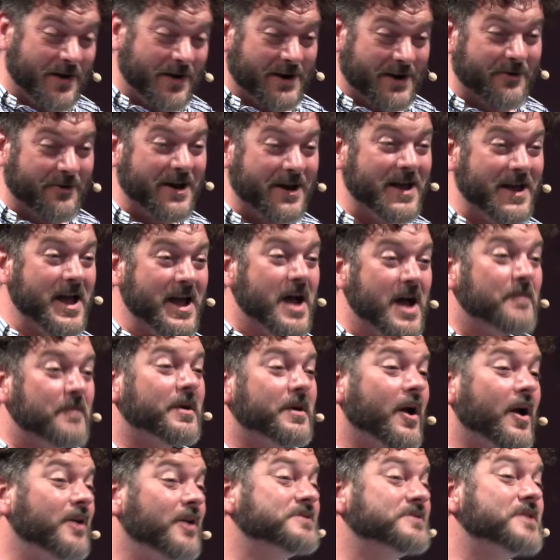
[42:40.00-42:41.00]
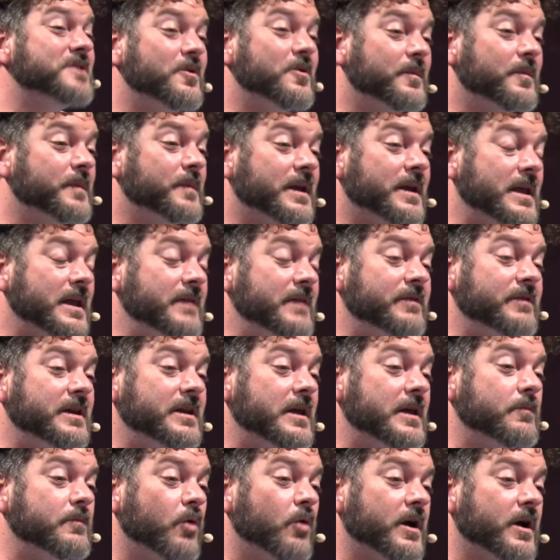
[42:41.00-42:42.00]
agree. But even
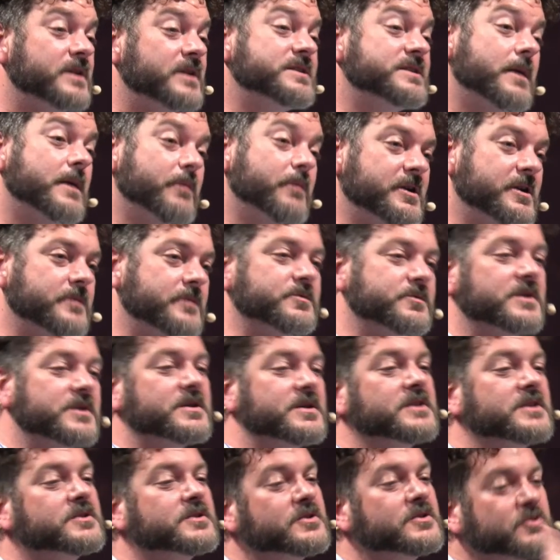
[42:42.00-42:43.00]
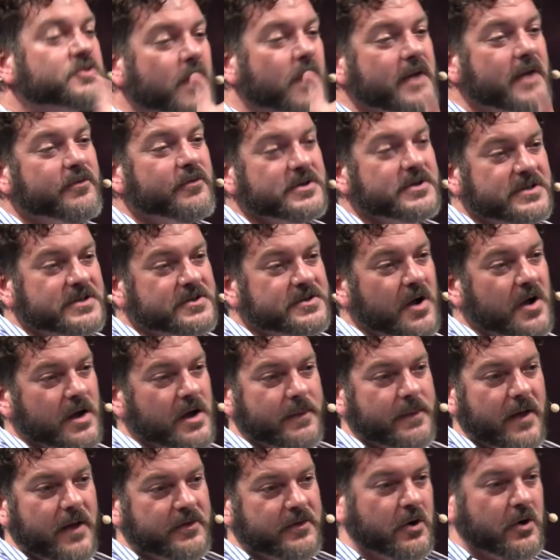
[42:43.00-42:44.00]
in more contemporary terms, it's great for us to talk
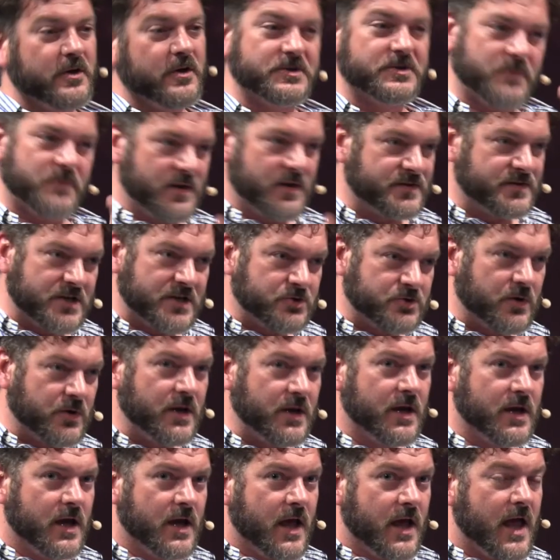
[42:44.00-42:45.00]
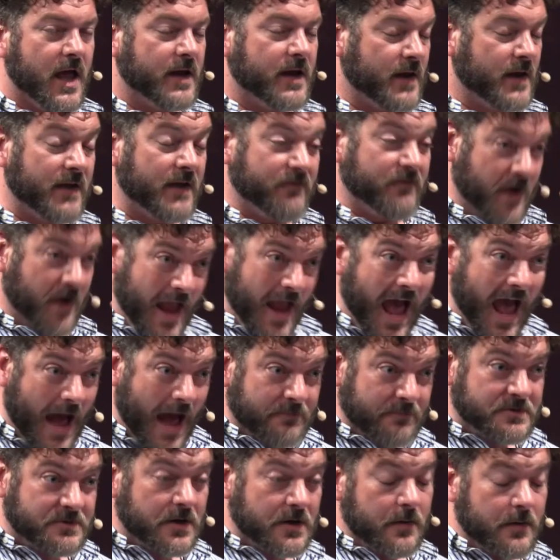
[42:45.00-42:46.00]
about the early 20th century, and very
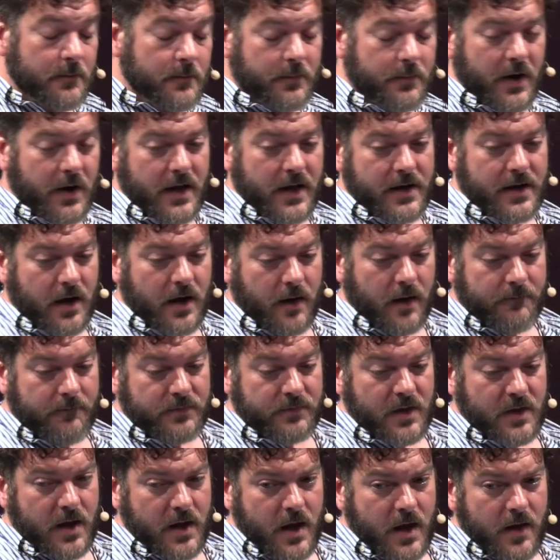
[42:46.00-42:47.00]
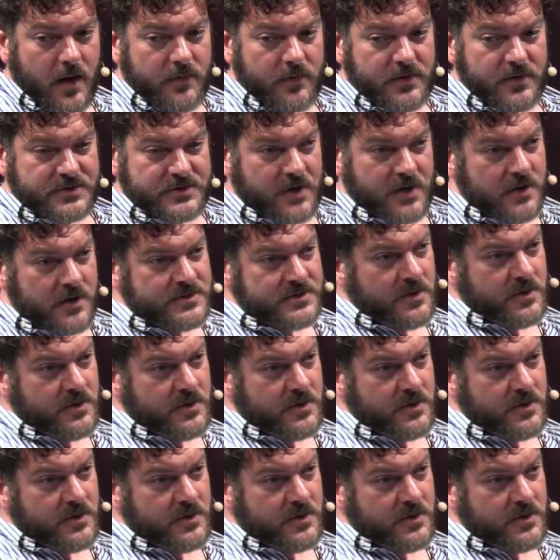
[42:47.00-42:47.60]
apt. But there's also